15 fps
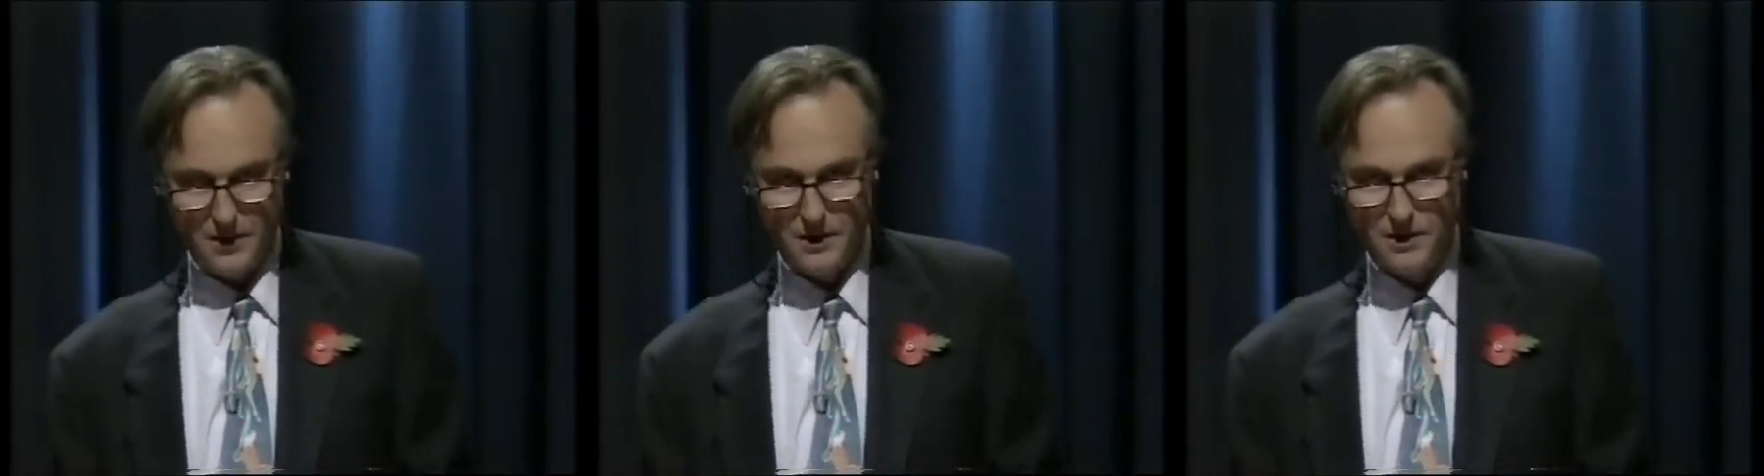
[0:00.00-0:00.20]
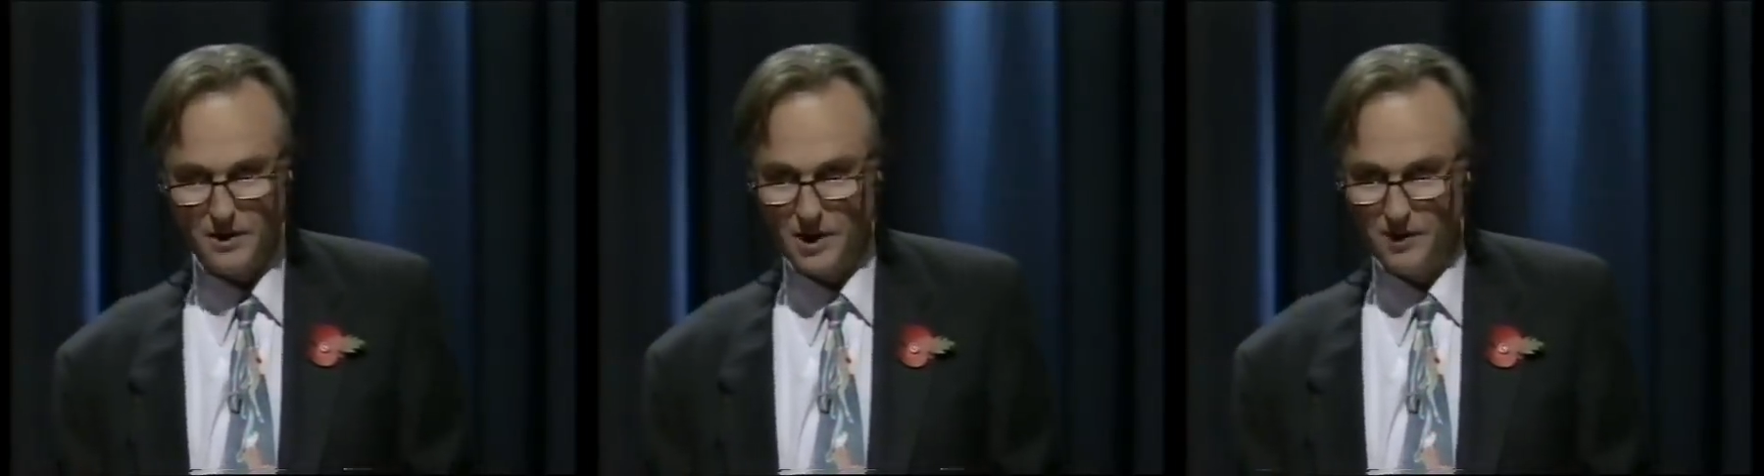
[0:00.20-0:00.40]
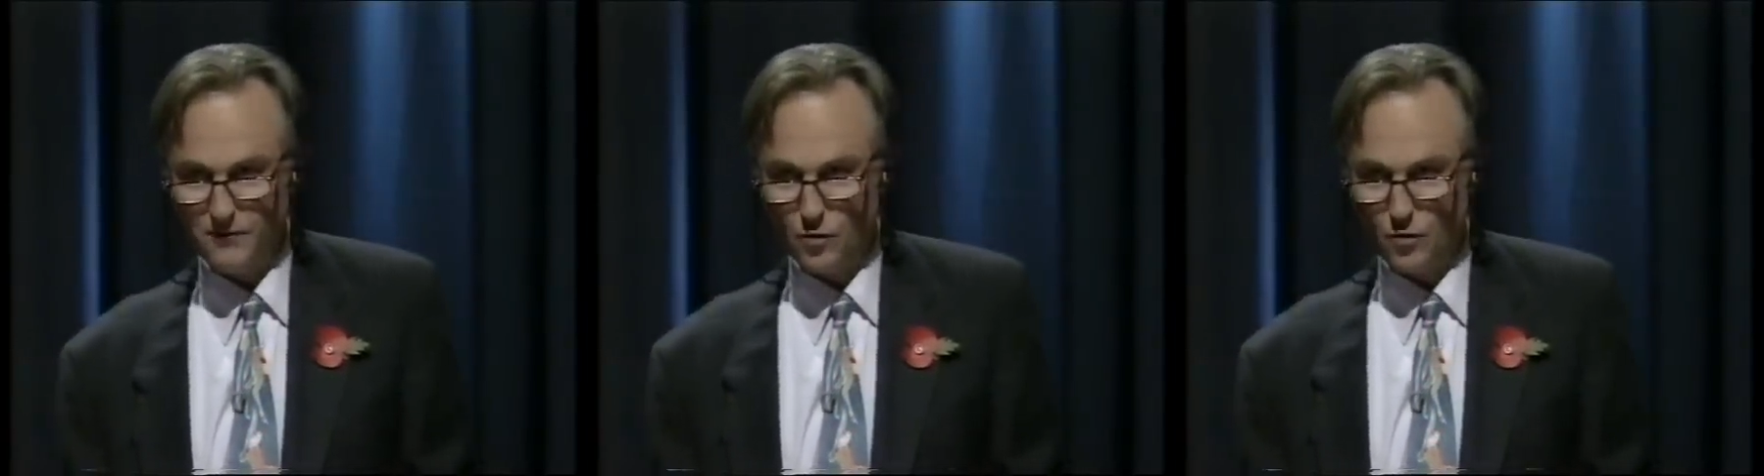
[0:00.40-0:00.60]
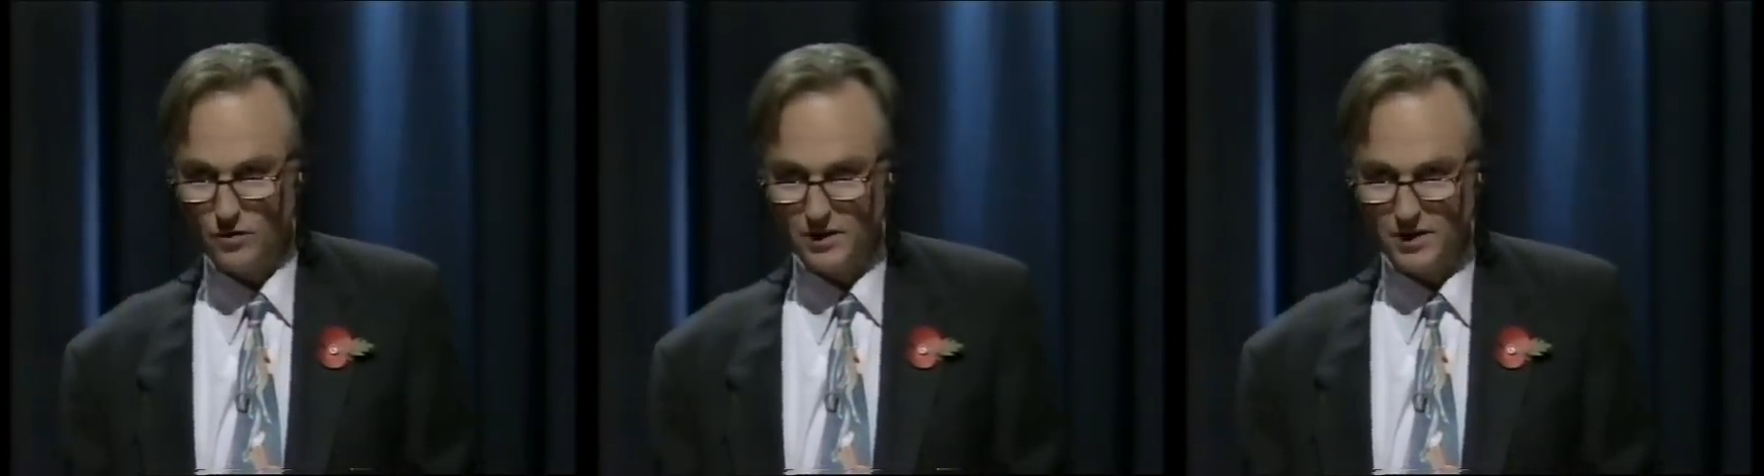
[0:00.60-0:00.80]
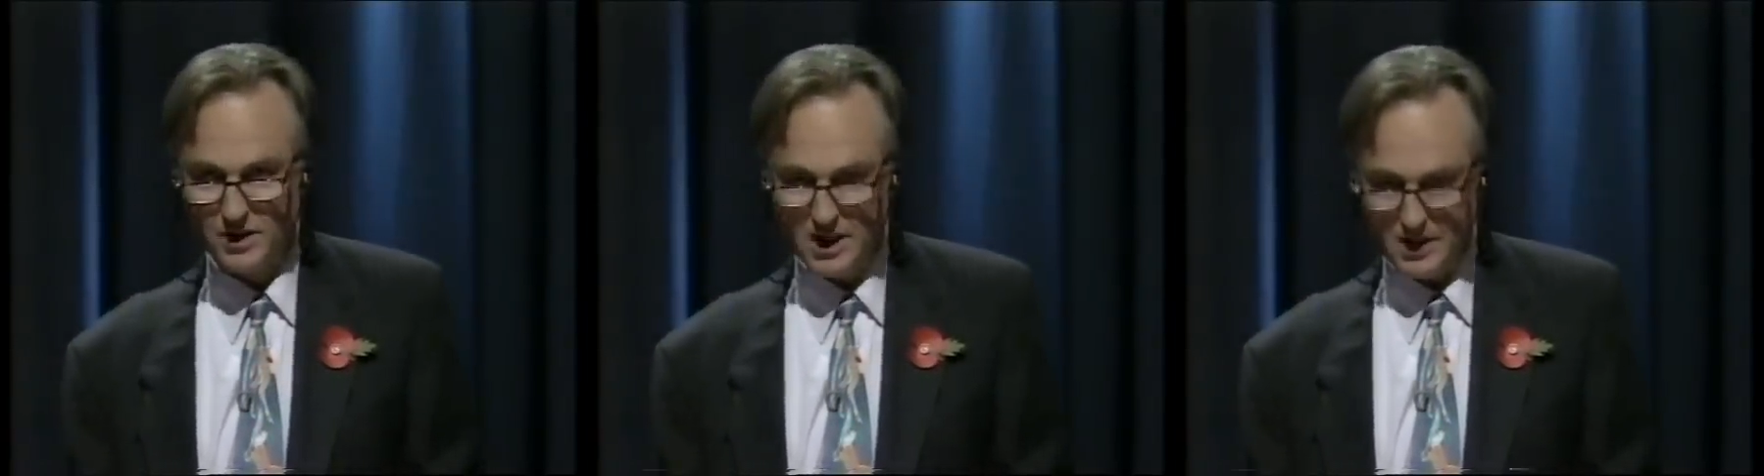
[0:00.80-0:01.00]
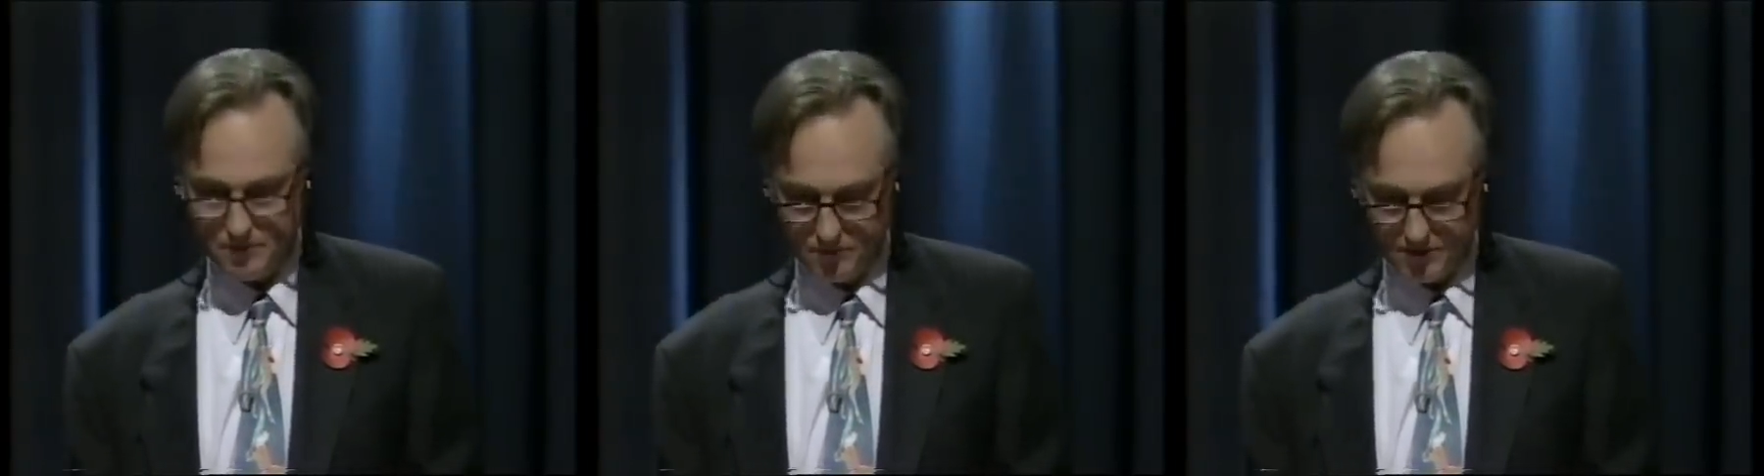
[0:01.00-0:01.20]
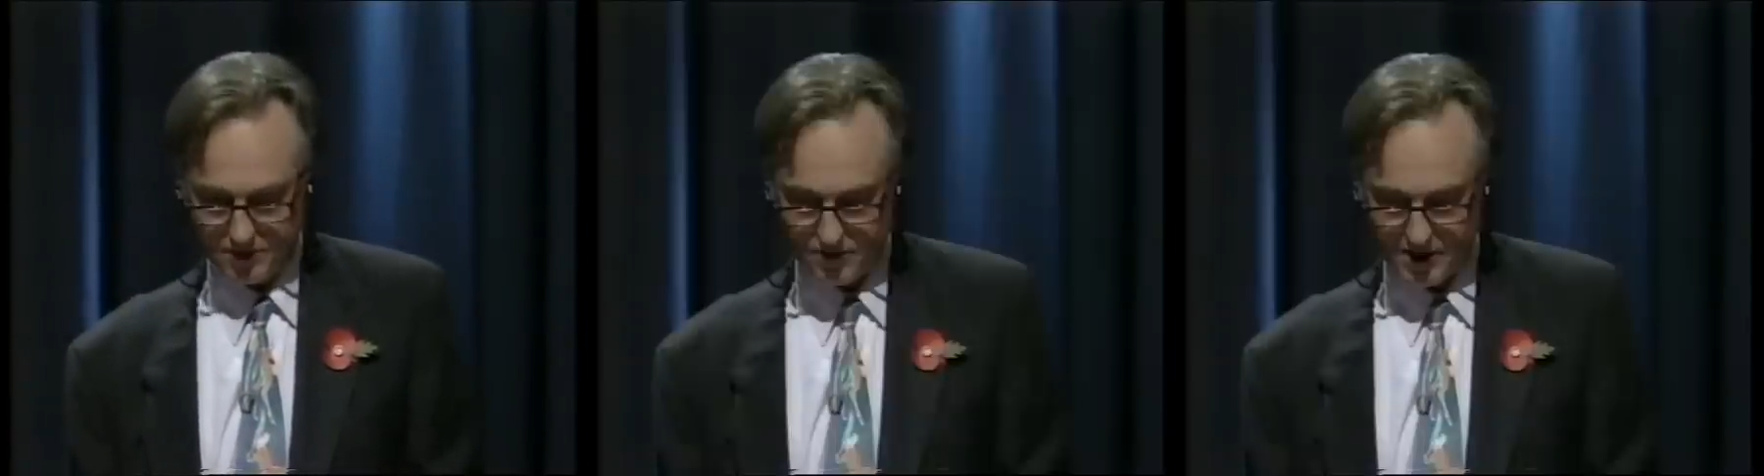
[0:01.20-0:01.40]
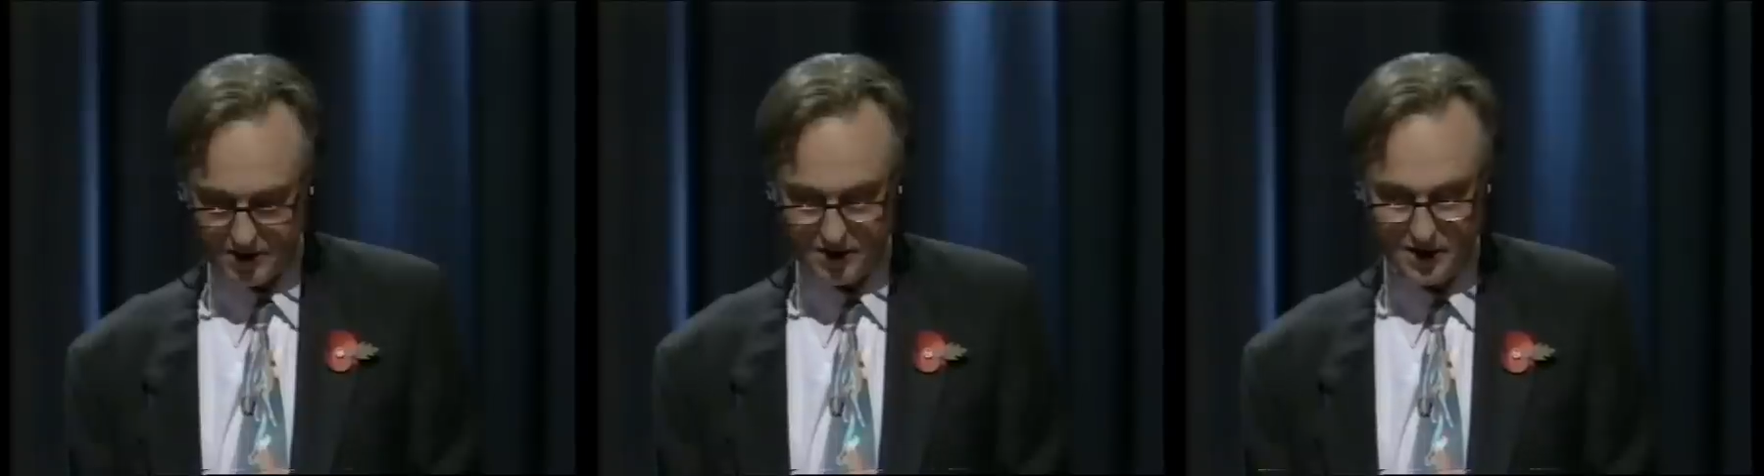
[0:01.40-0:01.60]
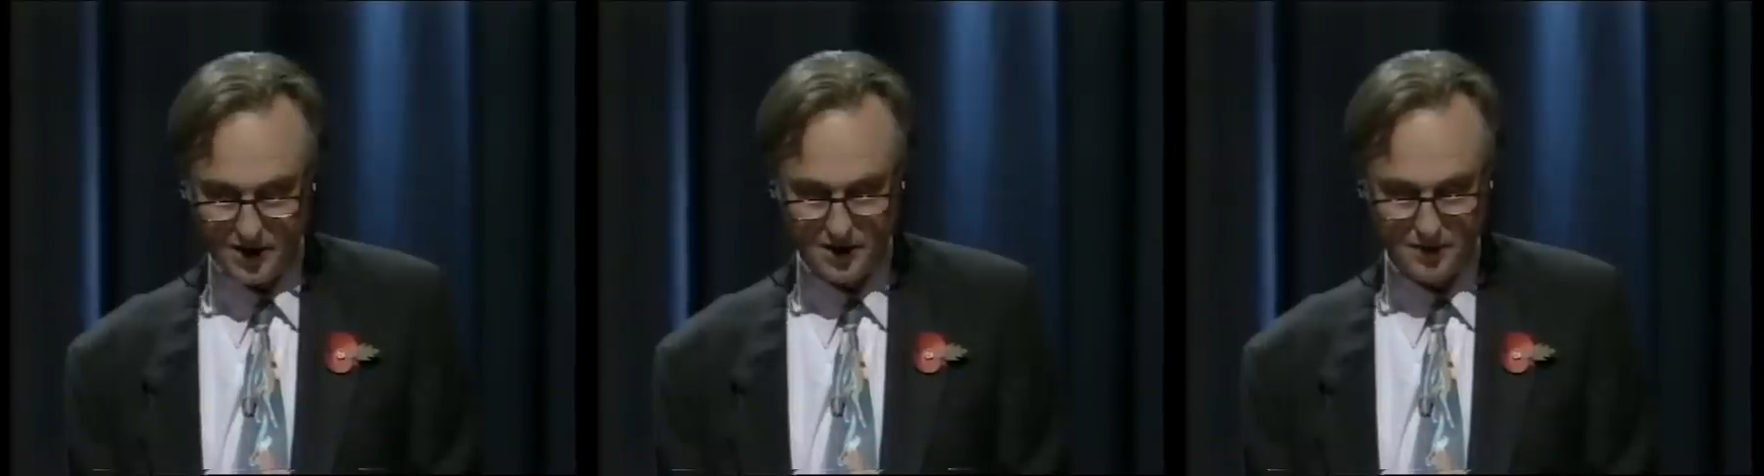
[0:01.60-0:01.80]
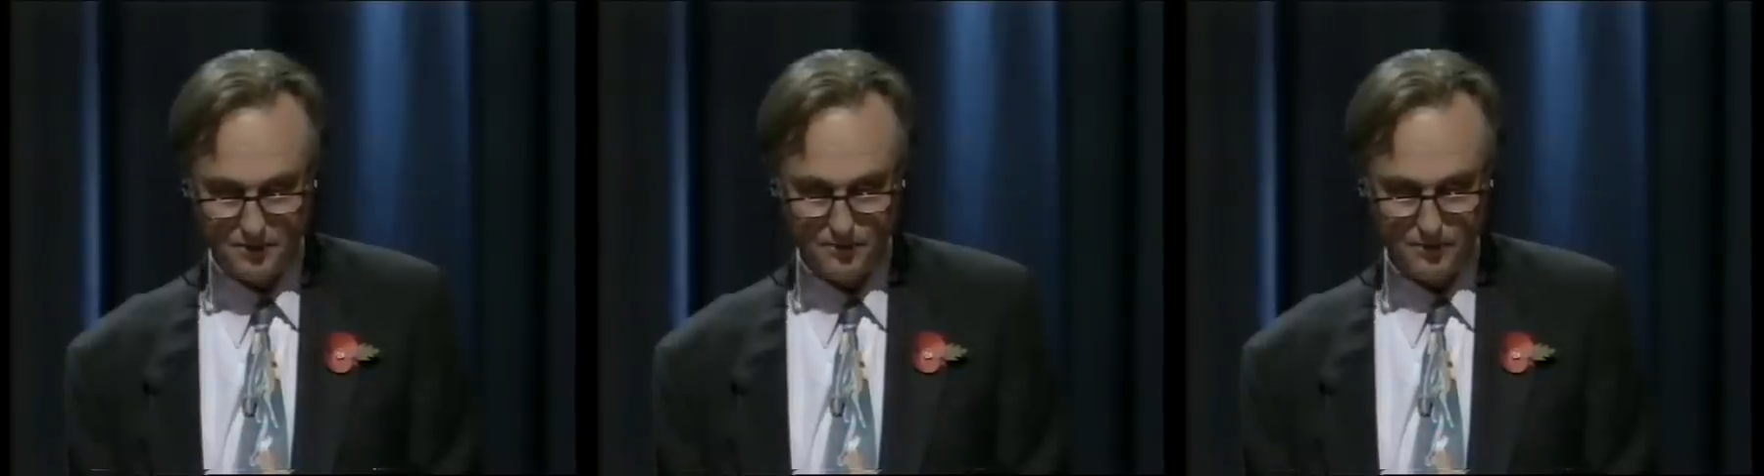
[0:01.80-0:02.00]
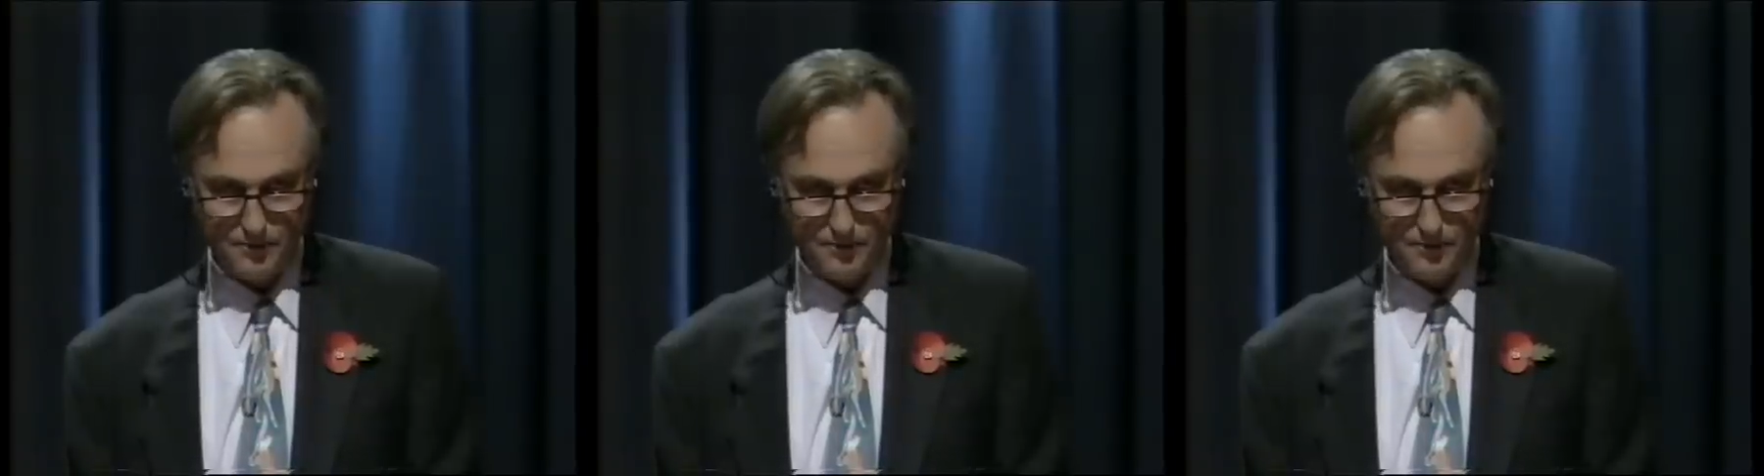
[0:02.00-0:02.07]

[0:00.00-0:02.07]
and therefore seem threatening?